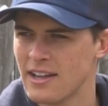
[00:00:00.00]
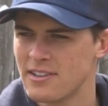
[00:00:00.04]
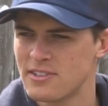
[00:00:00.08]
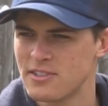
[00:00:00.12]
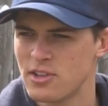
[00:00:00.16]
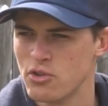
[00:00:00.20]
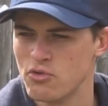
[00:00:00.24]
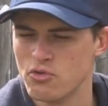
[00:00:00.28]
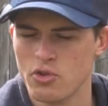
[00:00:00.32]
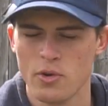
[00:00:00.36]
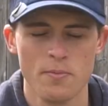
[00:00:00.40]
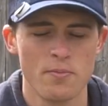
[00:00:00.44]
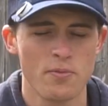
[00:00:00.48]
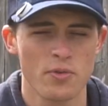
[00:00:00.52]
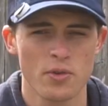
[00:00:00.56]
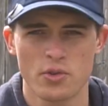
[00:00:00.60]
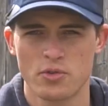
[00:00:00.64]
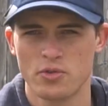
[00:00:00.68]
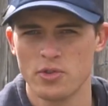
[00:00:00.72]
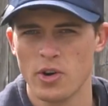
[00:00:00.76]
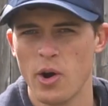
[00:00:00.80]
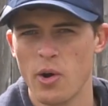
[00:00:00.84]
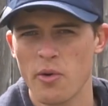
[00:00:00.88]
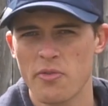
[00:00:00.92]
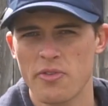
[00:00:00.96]
room for
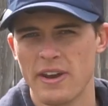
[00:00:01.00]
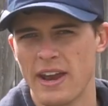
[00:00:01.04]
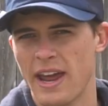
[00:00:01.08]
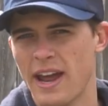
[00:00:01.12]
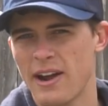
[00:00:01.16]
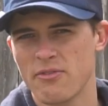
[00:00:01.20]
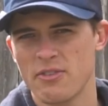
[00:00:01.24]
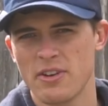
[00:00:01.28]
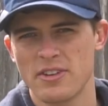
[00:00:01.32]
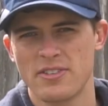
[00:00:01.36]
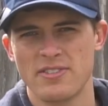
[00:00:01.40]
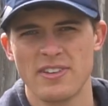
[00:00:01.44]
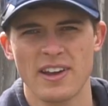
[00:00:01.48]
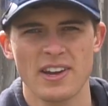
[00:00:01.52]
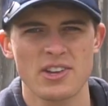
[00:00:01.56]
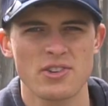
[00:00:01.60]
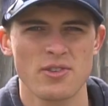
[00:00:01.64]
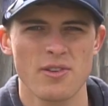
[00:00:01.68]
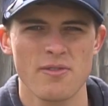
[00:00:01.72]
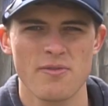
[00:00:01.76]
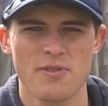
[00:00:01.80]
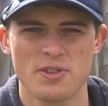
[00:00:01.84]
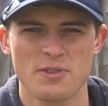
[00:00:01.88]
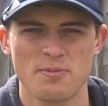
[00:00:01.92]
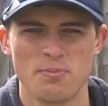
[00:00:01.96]
growth in every sector
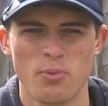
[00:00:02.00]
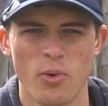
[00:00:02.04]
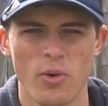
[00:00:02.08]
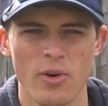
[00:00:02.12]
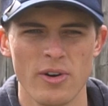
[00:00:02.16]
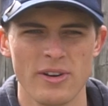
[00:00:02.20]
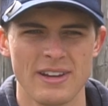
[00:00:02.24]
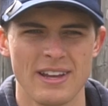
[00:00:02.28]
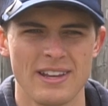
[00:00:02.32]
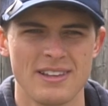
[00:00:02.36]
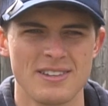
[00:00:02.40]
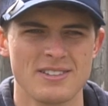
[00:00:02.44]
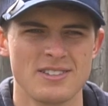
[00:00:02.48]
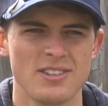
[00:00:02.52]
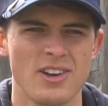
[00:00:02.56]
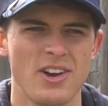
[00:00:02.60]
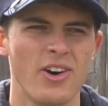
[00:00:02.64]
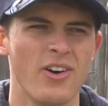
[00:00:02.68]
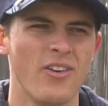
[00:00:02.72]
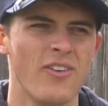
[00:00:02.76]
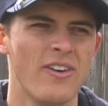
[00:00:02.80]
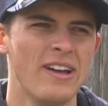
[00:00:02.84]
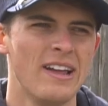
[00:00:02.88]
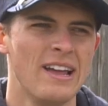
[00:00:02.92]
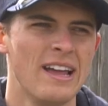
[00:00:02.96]
of the sport, and
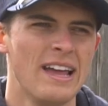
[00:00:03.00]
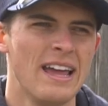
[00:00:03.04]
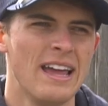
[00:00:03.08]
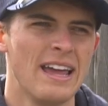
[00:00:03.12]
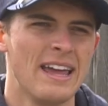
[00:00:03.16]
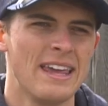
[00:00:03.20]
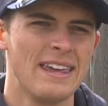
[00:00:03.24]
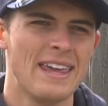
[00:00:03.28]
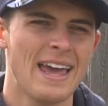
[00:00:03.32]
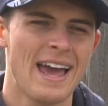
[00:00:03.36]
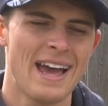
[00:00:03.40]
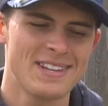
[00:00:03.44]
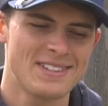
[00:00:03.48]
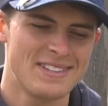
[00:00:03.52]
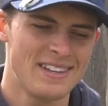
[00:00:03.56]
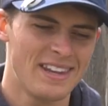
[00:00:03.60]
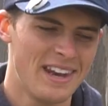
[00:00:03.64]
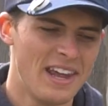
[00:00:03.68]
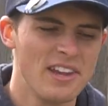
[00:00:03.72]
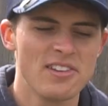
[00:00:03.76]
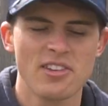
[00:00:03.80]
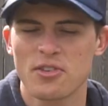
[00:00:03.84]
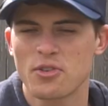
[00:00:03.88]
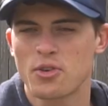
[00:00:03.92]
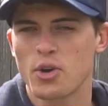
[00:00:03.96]
so yes, it
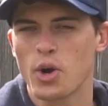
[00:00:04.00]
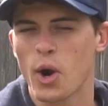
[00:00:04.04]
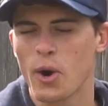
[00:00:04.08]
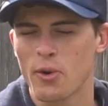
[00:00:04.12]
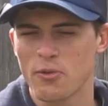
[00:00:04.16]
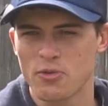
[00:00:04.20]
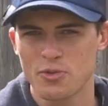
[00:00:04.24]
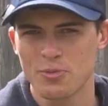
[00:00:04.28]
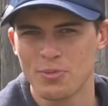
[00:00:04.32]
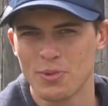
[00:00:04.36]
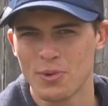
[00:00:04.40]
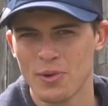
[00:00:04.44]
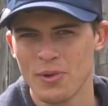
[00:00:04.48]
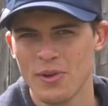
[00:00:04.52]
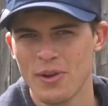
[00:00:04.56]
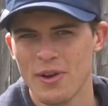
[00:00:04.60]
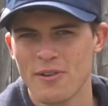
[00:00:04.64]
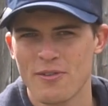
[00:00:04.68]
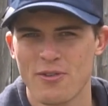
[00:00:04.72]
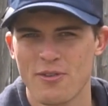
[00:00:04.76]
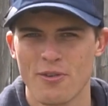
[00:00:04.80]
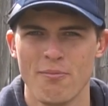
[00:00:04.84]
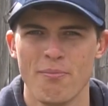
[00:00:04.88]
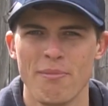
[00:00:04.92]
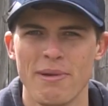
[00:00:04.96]
is uncomfortable
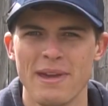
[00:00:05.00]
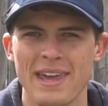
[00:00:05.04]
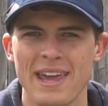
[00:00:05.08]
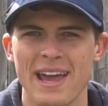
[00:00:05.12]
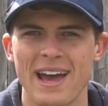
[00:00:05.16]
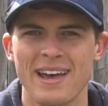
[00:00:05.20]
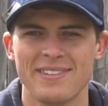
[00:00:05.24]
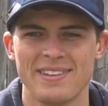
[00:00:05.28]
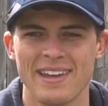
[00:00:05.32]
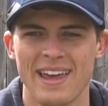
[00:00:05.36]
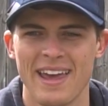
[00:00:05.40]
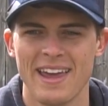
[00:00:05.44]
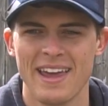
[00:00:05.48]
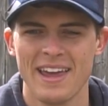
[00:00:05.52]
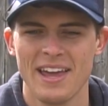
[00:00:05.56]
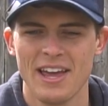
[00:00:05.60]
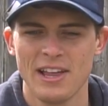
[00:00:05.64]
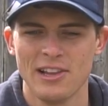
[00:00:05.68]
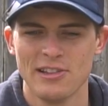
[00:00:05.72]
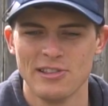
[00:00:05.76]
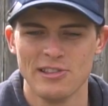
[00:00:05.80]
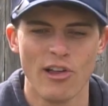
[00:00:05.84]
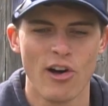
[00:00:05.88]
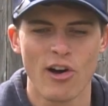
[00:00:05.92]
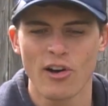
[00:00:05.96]
for me as a
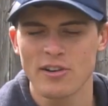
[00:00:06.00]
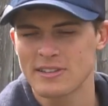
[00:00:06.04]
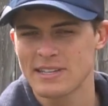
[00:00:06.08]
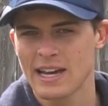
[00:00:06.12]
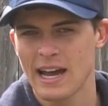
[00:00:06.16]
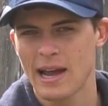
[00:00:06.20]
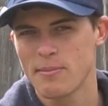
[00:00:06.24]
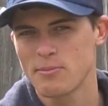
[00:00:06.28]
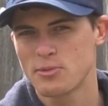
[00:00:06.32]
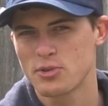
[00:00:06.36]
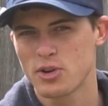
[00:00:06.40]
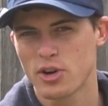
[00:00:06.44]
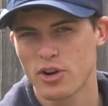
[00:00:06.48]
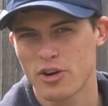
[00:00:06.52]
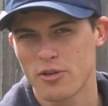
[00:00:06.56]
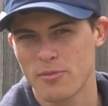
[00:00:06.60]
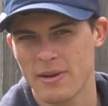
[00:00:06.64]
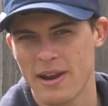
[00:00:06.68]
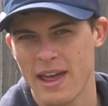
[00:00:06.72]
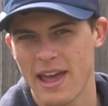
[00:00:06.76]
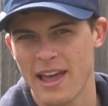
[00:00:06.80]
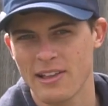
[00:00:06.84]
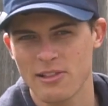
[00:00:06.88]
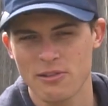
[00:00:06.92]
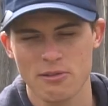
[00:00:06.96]
longtime tournament
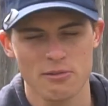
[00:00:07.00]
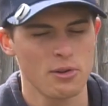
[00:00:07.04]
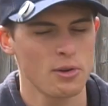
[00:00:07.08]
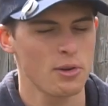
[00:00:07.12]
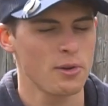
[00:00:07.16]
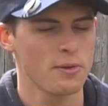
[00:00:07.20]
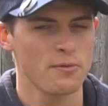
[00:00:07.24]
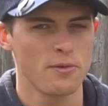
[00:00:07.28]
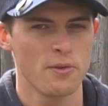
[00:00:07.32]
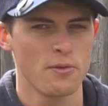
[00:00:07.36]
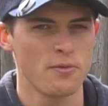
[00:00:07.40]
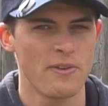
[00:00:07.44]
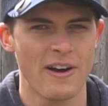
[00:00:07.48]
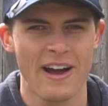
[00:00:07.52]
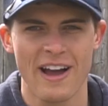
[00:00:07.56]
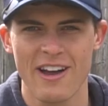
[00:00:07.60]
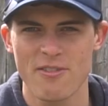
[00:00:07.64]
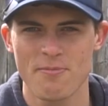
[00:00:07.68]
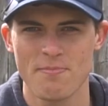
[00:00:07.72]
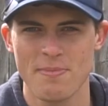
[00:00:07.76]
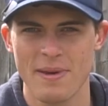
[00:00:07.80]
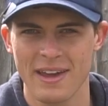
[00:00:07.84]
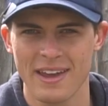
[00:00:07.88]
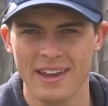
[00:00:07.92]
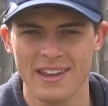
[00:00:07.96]
angler looking for
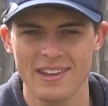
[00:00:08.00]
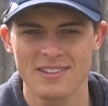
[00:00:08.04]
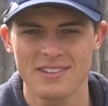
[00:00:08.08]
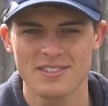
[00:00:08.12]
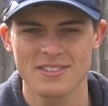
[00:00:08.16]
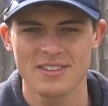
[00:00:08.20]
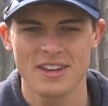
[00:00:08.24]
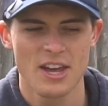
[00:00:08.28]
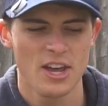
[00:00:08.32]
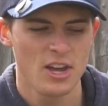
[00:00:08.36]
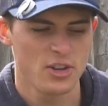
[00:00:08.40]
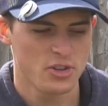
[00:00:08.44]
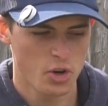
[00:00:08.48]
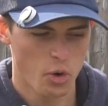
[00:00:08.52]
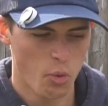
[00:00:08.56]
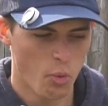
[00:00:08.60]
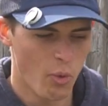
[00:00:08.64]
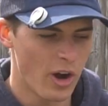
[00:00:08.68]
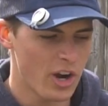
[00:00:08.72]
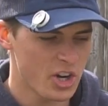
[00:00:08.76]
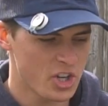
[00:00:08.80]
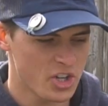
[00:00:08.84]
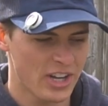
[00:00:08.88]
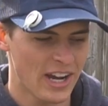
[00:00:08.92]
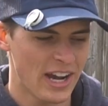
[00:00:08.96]
5 biggins to
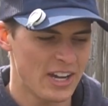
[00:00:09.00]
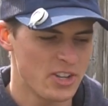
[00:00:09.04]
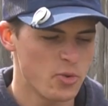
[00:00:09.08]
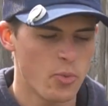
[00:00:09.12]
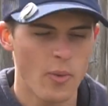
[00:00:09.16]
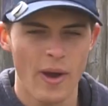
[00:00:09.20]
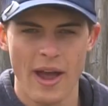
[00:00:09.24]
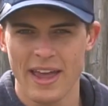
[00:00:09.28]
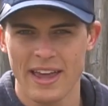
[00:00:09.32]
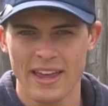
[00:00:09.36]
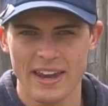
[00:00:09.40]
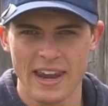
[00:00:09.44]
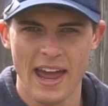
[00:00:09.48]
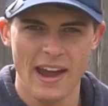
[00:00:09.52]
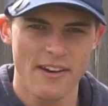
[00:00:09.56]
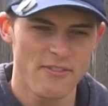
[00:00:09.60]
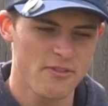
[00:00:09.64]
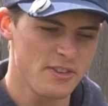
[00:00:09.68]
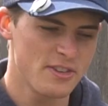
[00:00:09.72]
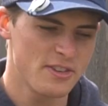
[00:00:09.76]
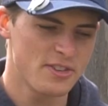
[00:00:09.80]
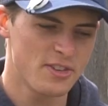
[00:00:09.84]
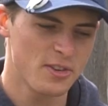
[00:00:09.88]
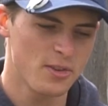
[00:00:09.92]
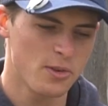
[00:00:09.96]
watch guys weigh in
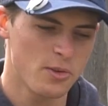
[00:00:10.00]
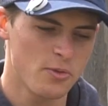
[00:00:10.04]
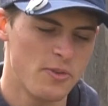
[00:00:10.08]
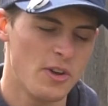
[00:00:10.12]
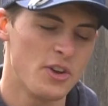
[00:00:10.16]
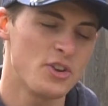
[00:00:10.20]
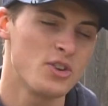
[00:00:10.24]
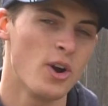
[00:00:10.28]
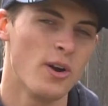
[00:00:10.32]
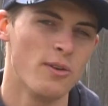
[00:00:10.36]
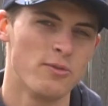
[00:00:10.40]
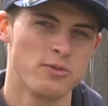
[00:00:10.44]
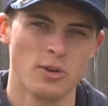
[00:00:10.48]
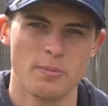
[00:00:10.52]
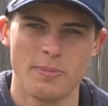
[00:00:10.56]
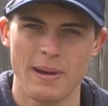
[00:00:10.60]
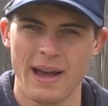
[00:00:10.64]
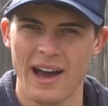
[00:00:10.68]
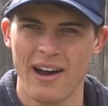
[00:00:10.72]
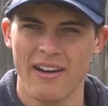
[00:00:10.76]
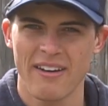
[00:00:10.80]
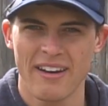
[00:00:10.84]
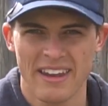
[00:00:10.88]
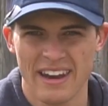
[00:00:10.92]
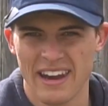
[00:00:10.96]
every single fish over a
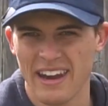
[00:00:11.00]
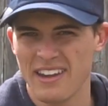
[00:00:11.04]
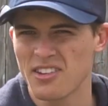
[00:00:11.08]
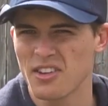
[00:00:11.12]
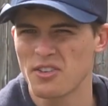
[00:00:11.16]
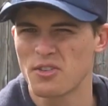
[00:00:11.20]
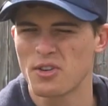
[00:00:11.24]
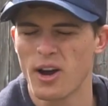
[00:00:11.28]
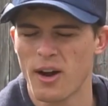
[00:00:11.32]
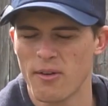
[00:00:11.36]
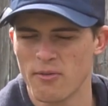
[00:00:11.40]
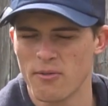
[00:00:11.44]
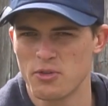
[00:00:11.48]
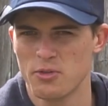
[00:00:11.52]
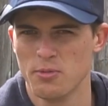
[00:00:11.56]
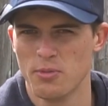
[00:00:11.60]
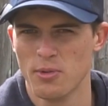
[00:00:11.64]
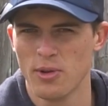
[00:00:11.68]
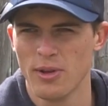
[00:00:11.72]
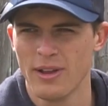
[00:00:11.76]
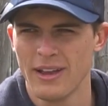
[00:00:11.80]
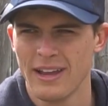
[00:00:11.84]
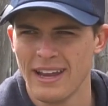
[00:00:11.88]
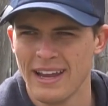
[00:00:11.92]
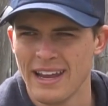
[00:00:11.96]
pound. It is
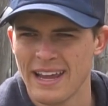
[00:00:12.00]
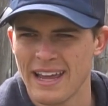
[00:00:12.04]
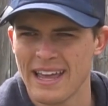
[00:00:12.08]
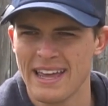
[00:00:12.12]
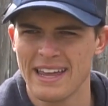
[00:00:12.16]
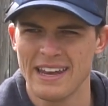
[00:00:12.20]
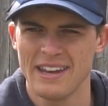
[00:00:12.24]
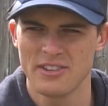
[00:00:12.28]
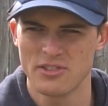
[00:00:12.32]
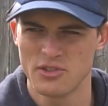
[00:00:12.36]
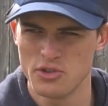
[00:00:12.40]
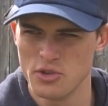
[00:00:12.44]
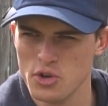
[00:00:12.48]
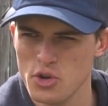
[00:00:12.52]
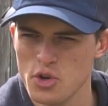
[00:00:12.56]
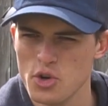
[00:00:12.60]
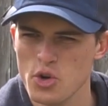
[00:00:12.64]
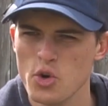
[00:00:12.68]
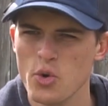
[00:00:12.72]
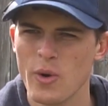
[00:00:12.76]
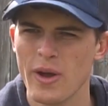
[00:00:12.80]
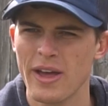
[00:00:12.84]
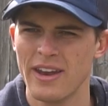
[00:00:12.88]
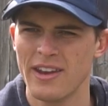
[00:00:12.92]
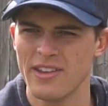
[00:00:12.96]
uncomfortable. It is
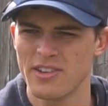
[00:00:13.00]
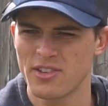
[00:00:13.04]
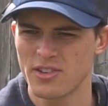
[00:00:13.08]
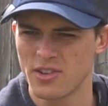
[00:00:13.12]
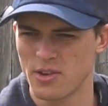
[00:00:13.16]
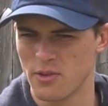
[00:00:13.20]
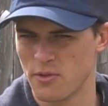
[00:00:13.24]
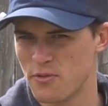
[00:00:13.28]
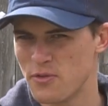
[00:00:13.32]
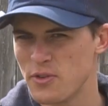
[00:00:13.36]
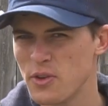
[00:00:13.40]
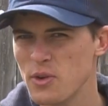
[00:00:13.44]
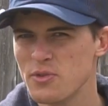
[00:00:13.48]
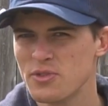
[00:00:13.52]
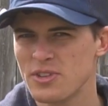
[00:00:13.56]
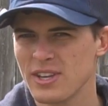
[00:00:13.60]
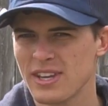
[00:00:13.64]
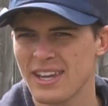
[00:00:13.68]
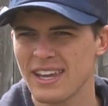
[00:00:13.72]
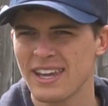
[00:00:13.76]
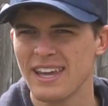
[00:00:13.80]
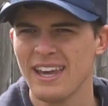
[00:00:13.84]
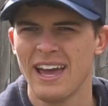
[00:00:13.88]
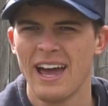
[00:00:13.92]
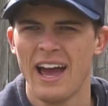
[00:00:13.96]
new, it is
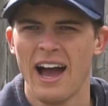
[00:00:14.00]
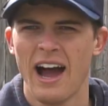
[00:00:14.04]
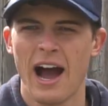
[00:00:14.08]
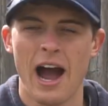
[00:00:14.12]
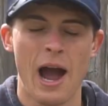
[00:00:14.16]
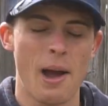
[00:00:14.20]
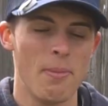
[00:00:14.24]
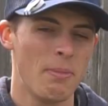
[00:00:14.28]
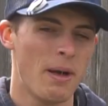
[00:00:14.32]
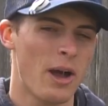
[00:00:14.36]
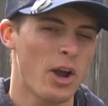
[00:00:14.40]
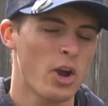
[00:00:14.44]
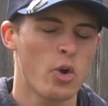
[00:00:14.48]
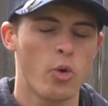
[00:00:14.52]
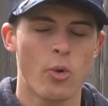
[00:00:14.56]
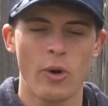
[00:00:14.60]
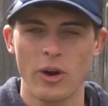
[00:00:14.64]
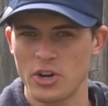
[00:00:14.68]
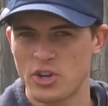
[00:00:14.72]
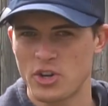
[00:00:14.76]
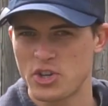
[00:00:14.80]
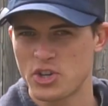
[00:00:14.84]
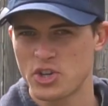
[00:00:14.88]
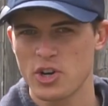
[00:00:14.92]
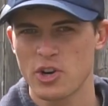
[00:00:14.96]
confusing. I'm not
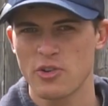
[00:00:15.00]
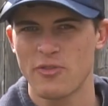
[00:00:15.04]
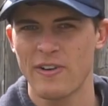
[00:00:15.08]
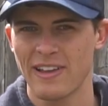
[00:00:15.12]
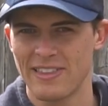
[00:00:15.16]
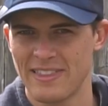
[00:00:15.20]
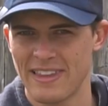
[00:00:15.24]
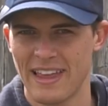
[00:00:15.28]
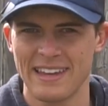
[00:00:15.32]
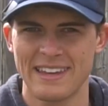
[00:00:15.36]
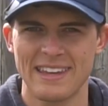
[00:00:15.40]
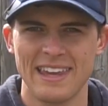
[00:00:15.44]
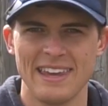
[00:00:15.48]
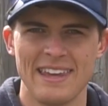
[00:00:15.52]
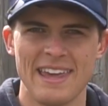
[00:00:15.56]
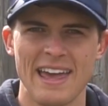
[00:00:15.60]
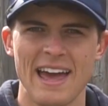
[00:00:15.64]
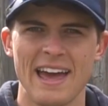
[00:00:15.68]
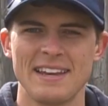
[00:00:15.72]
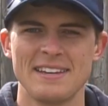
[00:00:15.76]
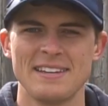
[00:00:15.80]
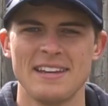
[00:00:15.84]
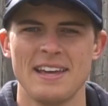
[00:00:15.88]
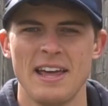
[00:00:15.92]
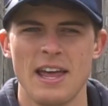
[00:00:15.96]
quite sure if I like it
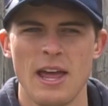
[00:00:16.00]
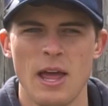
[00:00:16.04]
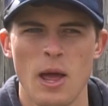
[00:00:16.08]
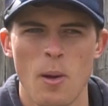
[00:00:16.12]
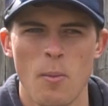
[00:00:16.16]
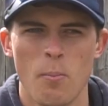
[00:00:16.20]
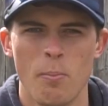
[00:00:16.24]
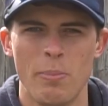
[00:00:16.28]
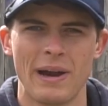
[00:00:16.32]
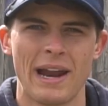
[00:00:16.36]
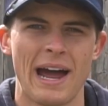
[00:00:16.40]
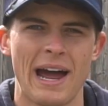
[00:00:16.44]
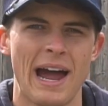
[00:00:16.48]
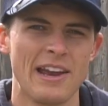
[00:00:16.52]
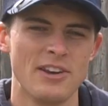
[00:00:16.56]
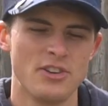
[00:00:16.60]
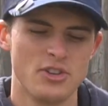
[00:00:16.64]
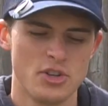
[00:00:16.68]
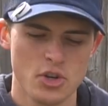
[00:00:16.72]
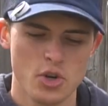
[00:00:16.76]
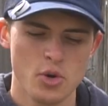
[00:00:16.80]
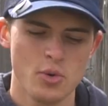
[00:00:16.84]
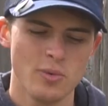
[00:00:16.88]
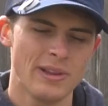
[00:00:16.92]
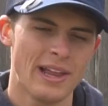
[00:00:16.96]
yet, but I
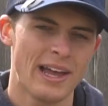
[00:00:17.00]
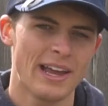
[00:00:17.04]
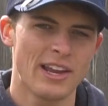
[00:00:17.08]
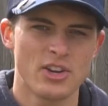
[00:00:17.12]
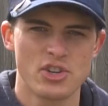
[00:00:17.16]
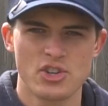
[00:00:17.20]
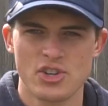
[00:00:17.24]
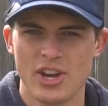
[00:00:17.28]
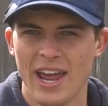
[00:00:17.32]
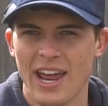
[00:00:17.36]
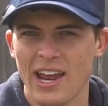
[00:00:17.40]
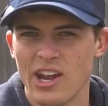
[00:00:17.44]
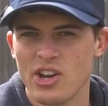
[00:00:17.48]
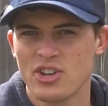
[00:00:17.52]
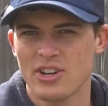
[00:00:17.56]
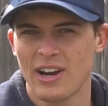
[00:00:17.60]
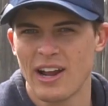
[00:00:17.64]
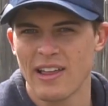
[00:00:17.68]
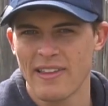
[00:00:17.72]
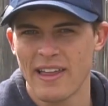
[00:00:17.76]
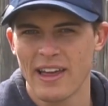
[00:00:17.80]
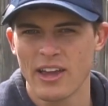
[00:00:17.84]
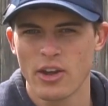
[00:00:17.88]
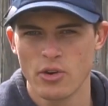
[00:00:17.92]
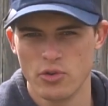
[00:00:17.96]
do like change and I
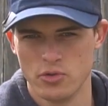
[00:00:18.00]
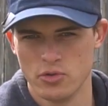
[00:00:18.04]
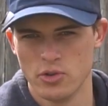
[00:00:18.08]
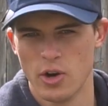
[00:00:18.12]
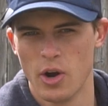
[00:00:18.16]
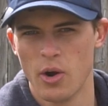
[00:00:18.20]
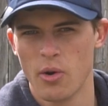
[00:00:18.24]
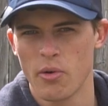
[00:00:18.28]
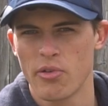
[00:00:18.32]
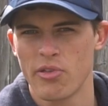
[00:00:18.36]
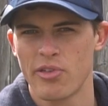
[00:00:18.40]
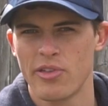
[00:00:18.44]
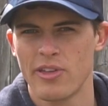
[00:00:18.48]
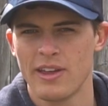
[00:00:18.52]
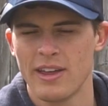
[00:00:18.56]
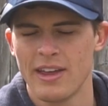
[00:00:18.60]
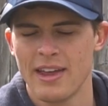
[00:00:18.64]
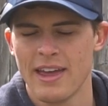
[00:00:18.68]
like growth.